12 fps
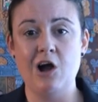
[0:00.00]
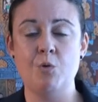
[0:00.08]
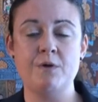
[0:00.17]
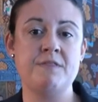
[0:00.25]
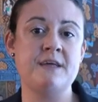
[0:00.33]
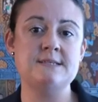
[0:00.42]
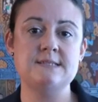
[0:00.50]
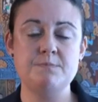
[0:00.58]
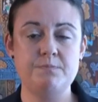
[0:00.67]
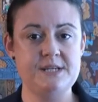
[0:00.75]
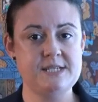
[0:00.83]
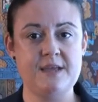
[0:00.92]
or whether they
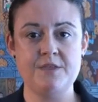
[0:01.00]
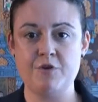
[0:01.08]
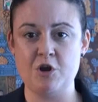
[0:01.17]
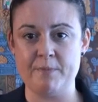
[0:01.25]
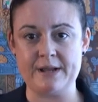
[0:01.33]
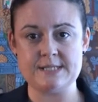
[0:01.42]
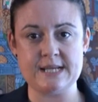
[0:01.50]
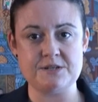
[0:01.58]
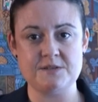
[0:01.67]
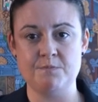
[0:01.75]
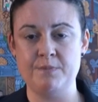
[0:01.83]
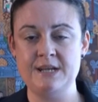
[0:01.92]
simply take the romance
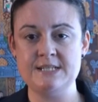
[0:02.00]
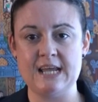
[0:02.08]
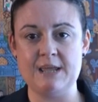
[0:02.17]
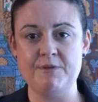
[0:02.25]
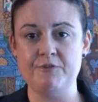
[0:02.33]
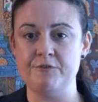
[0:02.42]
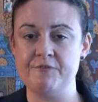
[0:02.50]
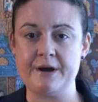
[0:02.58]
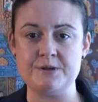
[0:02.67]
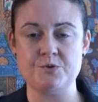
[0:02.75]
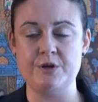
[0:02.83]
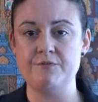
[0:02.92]
out of the big day before
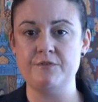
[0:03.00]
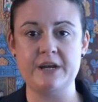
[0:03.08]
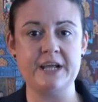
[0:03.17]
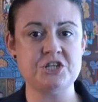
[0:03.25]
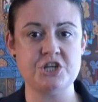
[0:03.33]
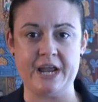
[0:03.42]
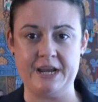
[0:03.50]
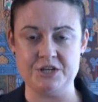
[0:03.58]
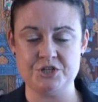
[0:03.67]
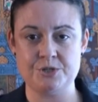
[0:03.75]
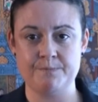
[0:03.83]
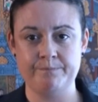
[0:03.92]
vows are even
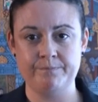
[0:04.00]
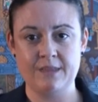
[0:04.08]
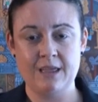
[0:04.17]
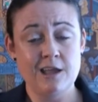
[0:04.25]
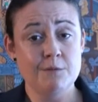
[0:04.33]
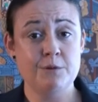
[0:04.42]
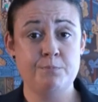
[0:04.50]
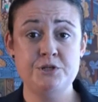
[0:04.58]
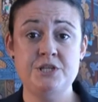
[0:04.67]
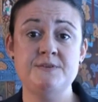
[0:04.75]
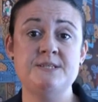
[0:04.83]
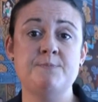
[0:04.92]
exchanged. But
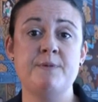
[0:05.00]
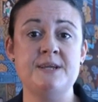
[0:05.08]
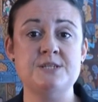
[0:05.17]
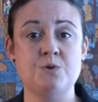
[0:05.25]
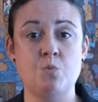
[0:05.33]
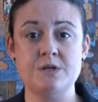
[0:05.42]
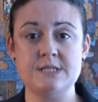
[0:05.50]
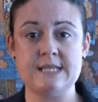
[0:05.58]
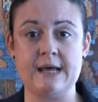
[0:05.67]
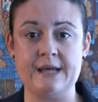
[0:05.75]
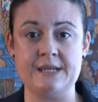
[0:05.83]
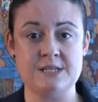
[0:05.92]
putting this debate to one
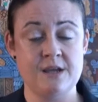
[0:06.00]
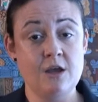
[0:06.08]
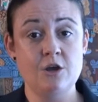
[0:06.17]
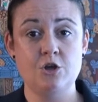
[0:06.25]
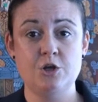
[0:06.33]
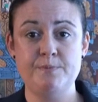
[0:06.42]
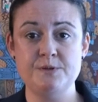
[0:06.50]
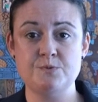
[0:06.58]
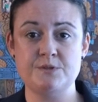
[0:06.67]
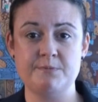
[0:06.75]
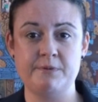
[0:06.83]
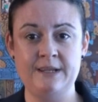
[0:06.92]
side, couples
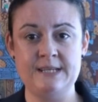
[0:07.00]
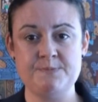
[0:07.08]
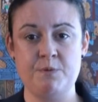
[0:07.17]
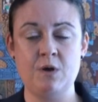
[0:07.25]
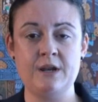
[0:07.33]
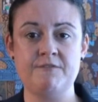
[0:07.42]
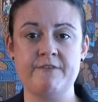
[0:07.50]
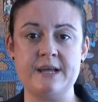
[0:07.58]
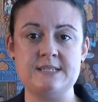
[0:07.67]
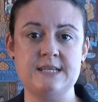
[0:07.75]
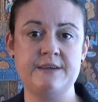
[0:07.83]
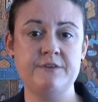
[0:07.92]
would at least be well
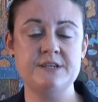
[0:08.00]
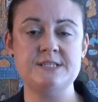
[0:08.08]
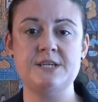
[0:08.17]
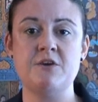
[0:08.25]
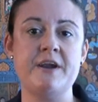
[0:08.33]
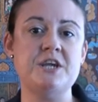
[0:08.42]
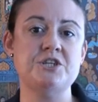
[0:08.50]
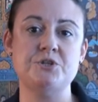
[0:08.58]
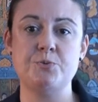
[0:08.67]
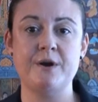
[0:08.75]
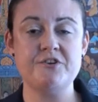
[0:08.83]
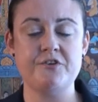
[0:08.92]
advised to give consideration
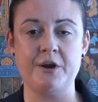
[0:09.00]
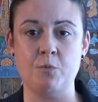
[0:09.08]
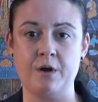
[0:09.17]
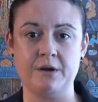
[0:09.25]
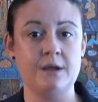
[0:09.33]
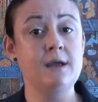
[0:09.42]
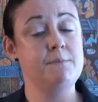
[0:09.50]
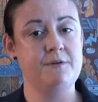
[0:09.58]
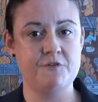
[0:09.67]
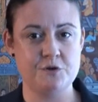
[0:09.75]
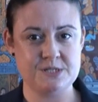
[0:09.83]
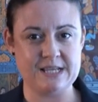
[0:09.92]
to entering one
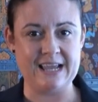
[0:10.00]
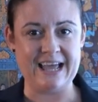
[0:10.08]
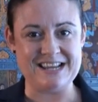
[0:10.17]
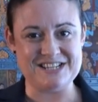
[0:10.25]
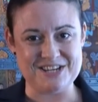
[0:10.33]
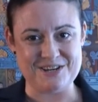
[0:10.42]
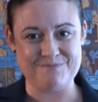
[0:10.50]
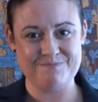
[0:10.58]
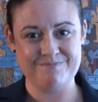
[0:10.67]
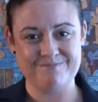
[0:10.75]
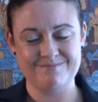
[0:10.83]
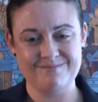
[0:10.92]
before saying I do.
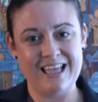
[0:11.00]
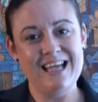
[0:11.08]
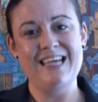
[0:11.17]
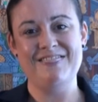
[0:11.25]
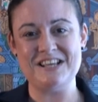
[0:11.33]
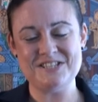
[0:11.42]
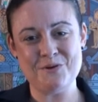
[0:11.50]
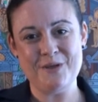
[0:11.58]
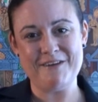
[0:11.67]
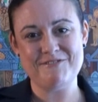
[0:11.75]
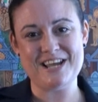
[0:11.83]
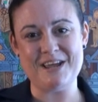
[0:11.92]
That's all we
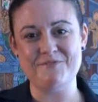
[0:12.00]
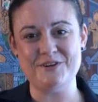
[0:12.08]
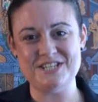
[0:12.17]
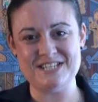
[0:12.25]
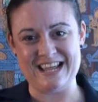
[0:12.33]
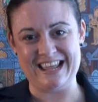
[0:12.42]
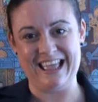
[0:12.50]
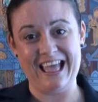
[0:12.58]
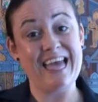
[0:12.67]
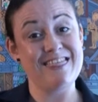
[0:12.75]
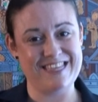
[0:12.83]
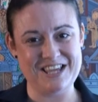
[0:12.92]
have time for today.
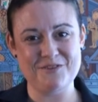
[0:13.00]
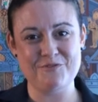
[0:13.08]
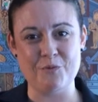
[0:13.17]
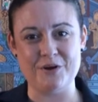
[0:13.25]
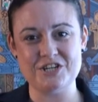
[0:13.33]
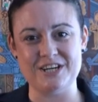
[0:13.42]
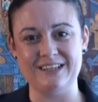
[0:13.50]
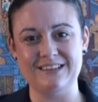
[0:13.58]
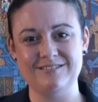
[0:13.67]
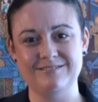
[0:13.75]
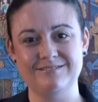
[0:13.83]
Thank you for watching.